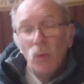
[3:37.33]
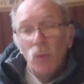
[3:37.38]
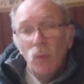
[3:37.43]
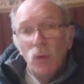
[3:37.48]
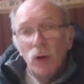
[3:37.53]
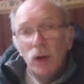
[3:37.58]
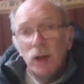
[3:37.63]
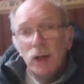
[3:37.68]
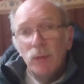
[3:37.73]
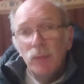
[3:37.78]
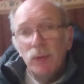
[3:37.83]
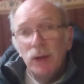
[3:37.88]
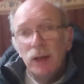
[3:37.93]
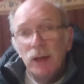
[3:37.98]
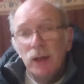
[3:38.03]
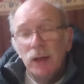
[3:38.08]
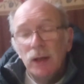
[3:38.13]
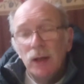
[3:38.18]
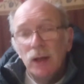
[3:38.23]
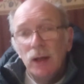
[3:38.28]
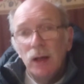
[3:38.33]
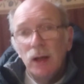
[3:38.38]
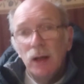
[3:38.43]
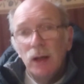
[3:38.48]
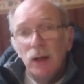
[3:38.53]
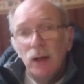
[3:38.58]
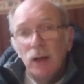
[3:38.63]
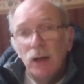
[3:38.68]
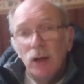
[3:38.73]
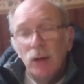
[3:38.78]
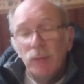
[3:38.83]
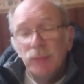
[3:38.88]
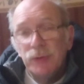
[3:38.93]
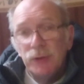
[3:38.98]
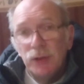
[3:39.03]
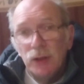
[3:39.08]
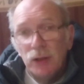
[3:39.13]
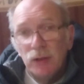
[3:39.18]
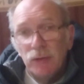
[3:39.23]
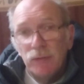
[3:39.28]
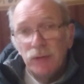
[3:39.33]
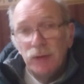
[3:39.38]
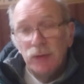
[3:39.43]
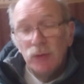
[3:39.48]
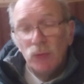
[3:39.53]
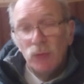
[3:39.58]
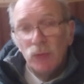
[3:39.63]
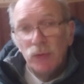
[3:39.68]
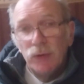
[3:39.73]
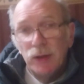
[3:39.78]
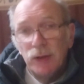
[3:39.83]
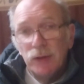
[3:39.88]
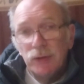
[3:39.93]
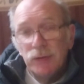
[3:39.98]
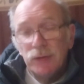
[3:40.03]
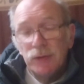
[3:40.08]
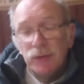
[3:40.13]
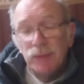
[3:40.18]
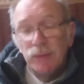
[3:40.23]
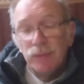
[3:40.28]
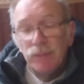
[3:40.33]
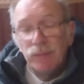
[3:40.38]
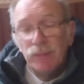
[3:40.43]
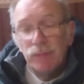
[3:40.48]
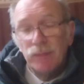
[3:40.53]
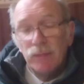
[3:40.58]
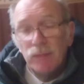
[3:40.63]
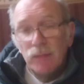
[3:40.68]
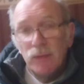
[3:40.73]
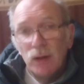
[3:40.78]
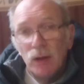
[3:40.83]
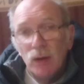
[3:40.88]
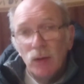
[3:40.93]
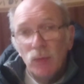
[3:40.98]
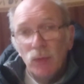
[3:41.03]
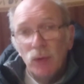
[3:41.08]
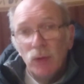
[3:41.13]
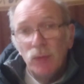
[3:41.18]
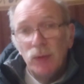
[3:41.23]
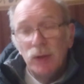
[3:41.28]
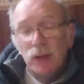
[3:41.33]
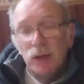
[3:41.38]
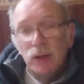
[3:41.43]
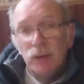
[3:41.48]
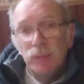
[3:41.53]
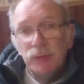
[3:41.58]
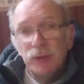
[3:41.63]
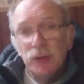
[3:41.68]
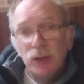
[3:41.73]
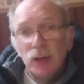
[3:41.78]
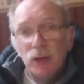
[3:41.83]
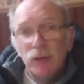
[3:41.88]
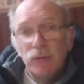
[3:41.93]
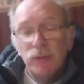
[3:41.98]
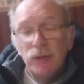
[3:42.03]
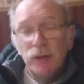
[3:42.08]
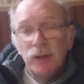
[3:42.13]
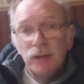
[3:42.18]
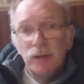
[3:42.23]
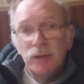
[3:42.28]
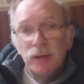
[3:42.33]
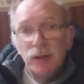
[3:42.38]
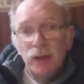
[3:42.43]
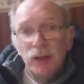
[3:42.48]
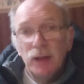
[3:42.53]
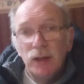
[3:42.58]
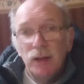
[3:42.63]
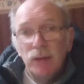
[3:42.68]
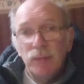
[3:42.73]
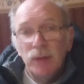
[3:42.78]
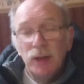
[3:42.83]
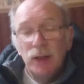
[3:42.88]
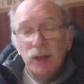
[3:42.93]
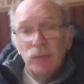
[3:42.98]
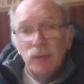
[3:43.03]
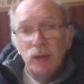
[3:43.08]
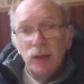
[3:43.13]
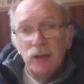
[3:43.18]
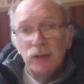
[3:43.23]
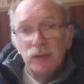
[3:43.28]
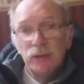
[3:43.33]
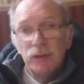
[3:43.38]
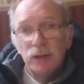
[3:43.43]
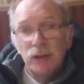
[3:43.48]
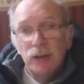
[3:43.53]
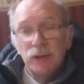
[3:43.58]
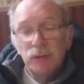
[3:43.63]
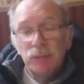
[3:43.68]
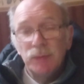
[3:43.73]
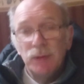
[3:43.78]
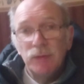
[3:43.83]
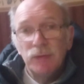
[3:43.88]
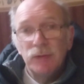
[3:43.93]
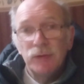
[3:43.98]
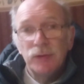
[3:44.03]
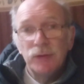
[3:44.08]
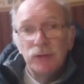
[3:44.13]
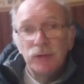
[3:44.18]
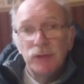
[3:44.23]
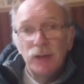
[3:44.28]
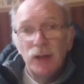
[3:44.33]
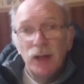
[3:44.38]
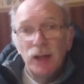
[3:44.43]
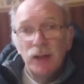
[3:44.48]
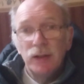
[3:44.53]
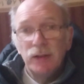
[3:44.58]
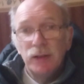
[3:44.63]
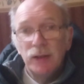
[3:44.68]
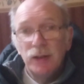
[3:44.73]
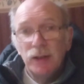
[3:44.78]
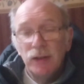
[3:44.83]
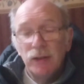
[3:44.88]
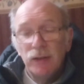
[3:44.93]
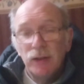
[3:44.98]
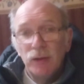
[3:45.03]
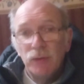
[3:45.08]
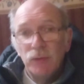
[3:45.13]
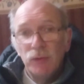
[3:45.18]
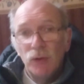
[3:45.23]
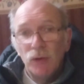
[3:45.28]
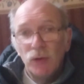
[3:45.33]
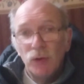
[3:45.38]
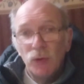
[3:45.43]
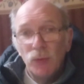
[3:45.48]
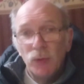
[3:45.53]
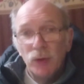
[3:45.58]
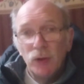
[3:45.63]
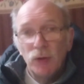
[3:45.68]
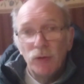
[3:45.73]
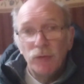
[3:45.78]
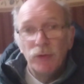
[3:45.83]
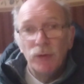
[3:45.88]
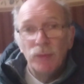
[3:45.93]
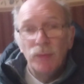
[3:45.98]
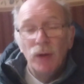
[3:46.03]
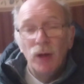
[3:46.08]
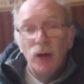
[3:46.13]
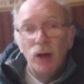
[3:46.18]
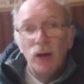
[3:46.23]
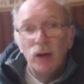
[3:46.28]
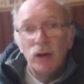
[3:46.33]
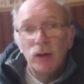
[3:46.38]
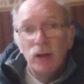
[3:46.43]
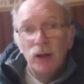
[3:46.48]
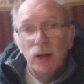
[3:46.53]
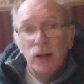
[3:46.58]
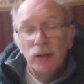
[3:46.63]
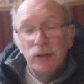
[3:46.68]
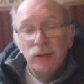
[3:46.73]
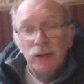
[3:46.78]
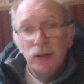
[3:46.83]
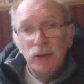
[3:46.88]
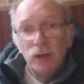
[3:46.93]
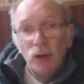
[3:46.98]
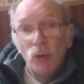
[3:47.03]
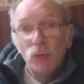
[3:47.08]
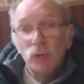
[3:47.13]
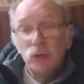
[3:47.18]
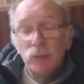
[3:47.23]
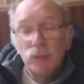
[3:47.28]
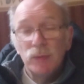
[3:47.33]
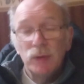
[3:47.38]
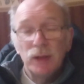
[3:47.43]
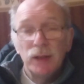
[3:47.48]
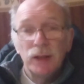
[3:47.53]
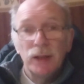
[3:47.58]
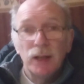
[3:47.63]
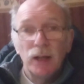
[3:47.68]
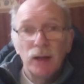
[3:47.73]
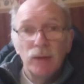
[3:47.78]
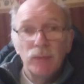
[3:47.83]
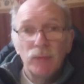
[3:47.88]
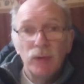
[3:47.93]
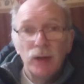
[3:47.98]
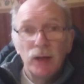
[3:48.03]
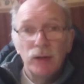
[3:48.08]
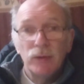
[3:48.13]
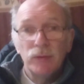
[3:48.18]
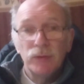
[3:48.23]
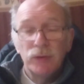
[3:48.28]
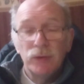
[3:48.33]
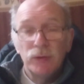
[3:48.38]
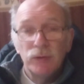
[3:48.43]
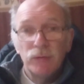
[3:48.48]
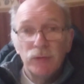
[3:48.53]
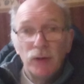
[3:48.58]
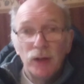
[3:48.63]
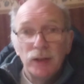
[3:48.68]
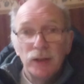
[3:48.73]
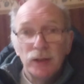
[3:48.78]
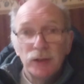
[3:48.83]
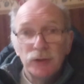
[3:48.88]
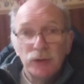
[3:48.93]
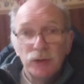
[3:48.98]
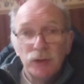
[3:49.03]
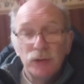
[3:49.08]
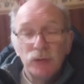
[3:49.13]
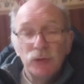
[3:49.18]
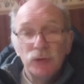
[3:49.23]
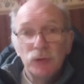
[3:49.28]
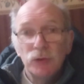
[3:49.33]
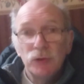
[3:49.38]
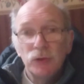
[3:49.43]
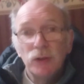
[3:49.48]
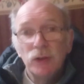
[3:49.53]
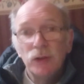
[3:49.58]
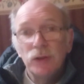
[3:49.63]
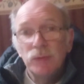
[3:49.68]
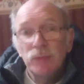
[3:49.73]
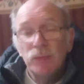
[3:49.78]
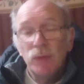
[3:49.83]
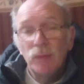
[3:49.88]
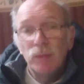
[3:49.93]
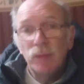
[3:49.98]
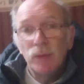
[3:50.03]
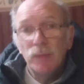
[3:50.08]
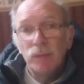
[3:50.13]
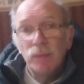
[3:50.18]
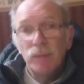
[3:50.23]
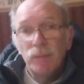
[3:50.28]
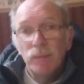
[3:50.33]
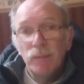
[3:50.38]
What can we observe in all this? Well, we can observe that in many ways Elizabethan society, though not quick off the mark, did ultimately come round to finding a solution to this problem.